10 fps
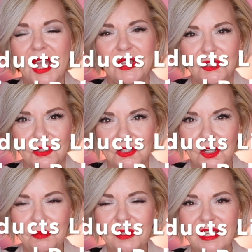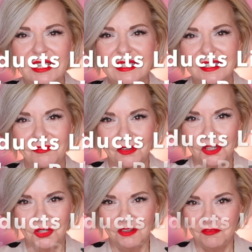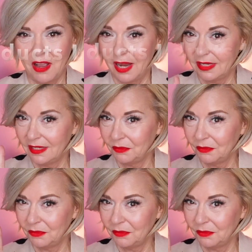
so super easy for you to find.